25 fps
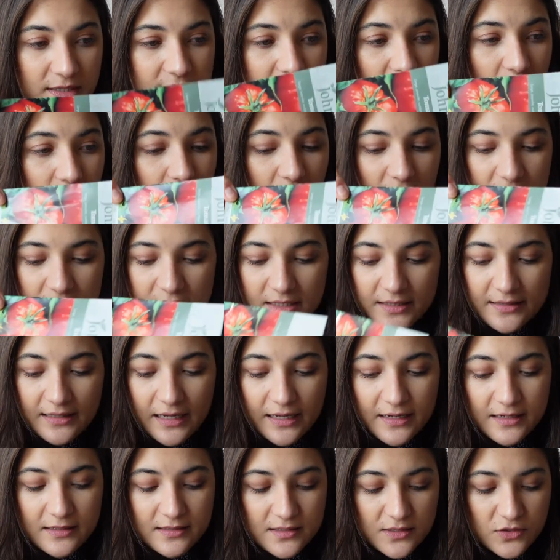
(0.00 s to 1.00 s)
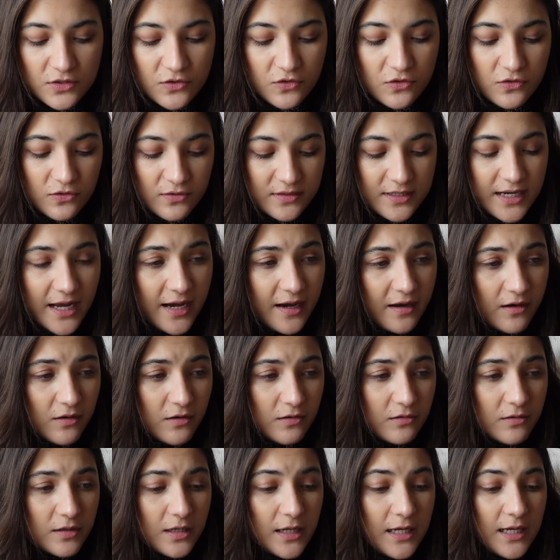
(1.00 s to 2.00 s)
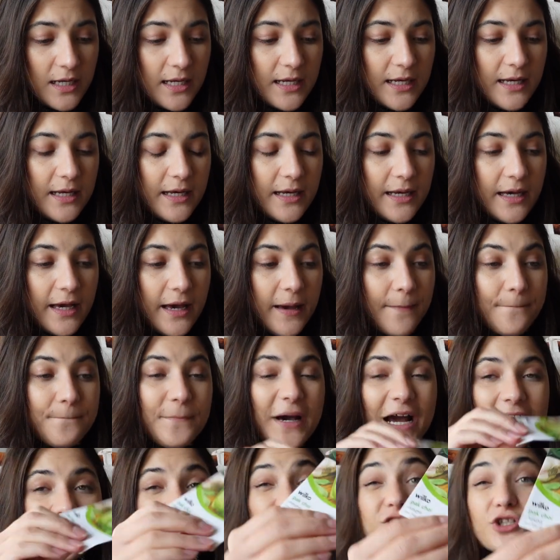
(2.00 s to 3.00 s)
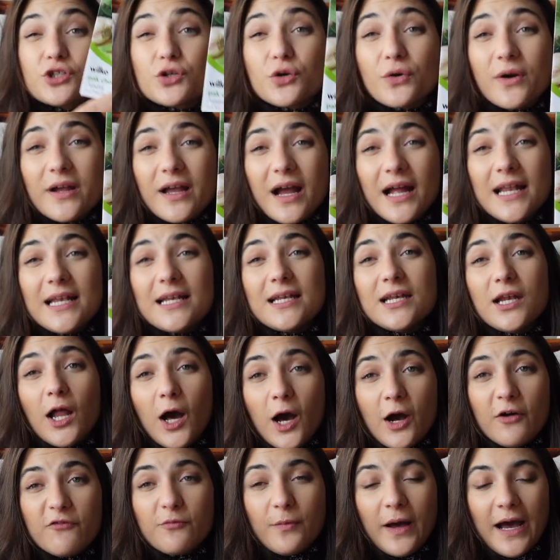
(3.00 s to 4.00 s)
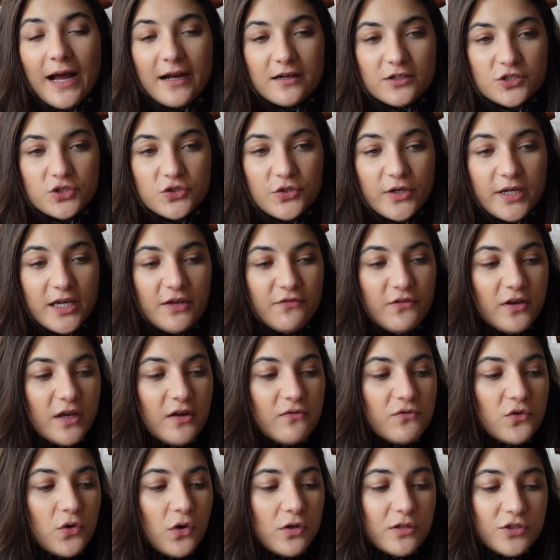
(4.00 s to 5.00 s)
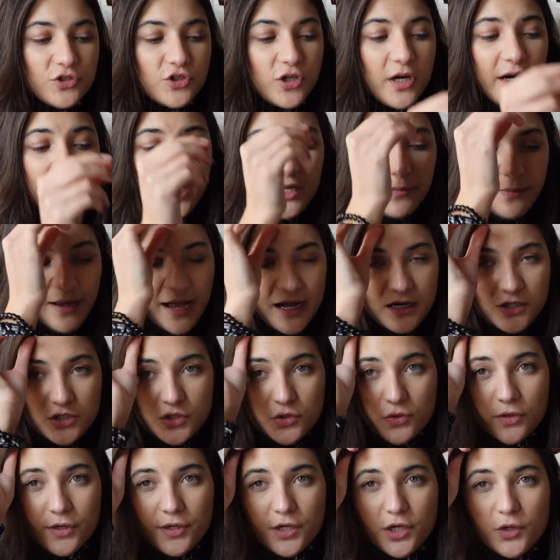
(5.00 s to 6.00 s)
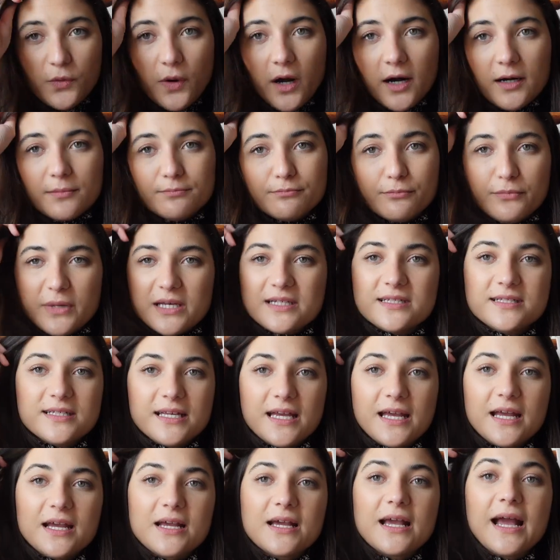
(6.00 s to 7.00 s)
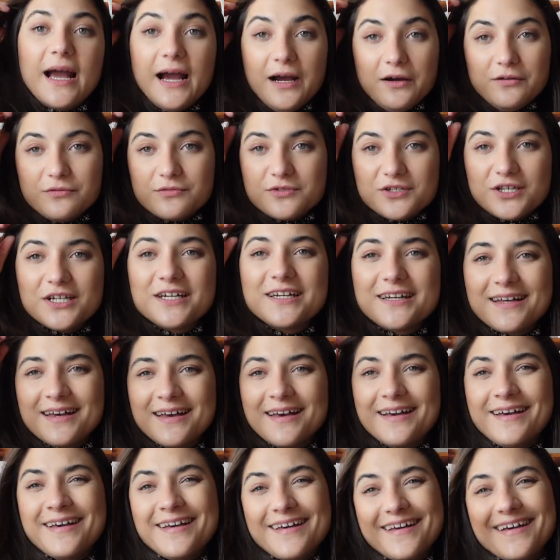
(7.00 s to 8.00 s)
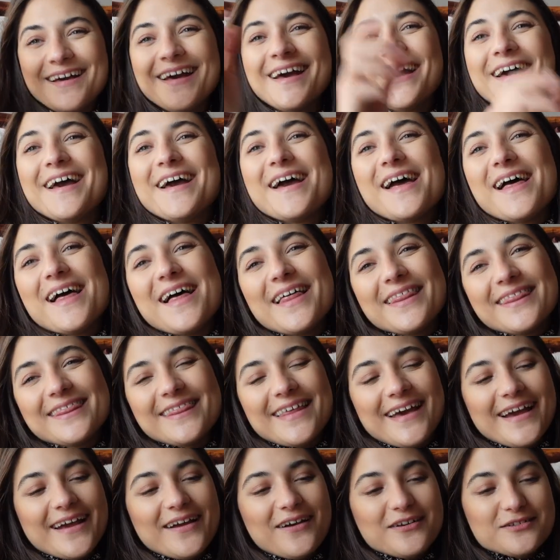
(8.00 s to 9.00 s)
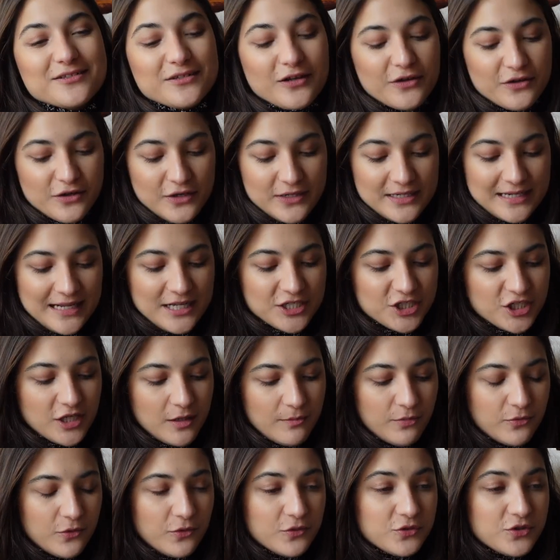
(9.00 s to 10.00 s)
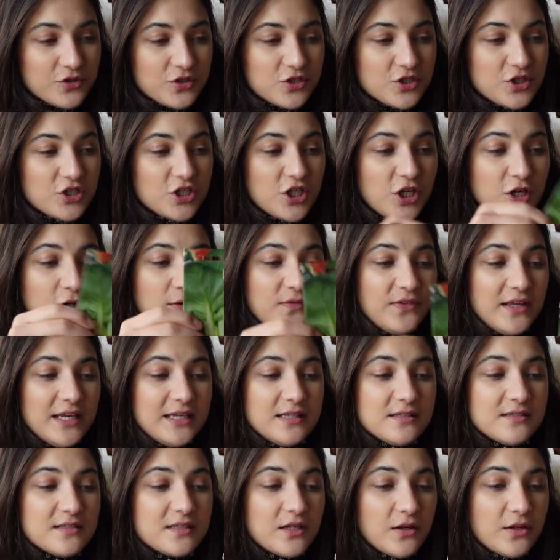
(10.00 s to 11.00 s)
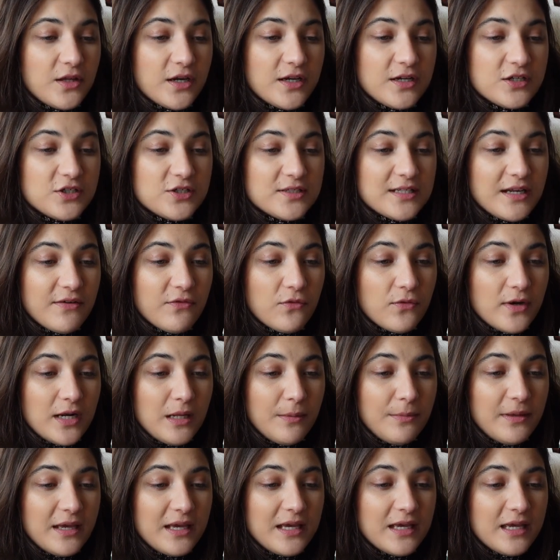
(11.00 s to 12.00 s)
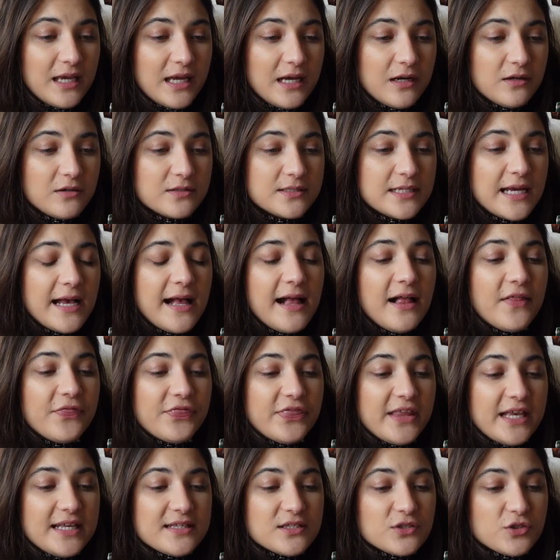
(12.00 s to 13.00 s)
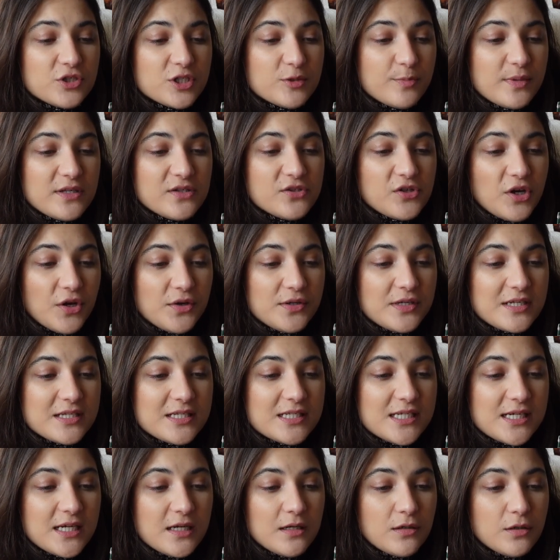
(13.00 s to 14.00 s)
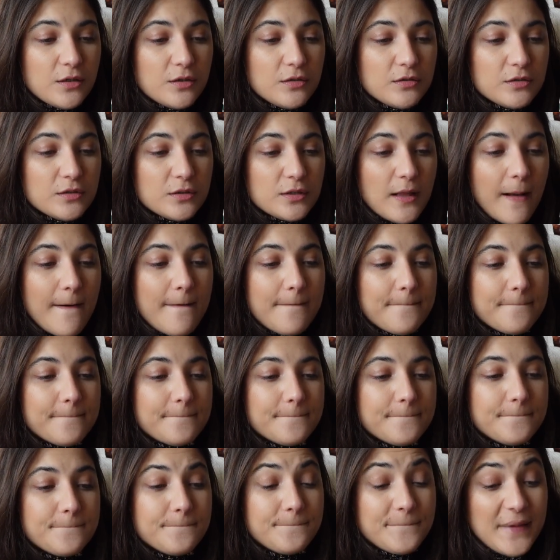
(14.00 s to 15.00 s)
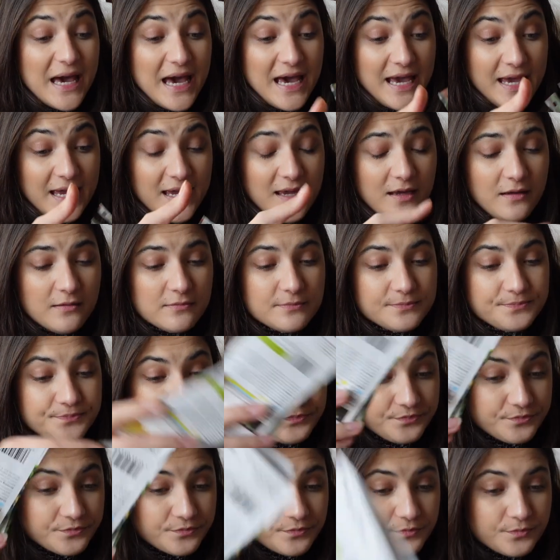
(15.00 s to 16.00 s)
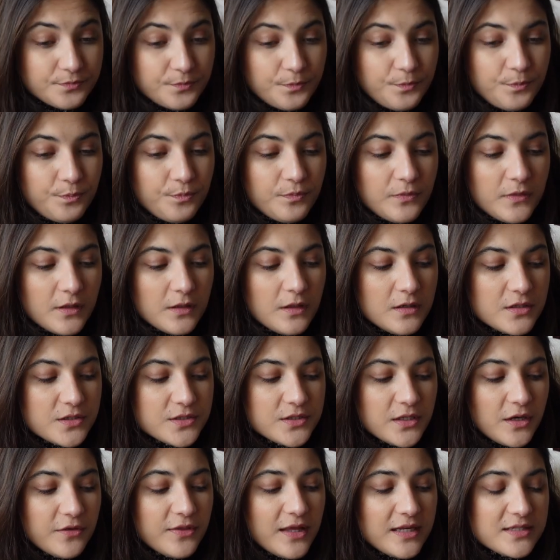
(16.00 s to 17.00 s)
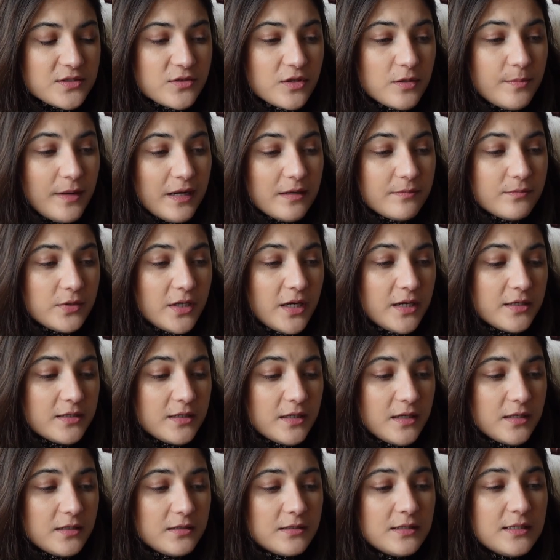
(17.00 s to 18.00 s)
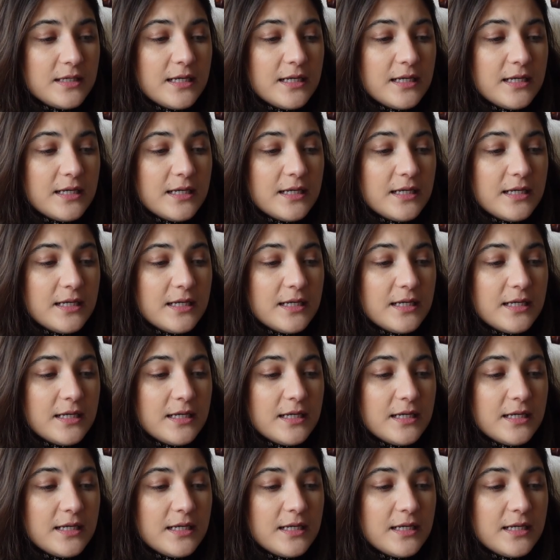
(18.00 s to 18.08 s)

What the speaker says: start planting that now. Pak choy, I love pak choy. If you've not tried pak choy, you are missing out. They are so good, and actually I've ordered 2 of these so that I could just have a really big yield. These are not to be sown until May, so that's on the back burner.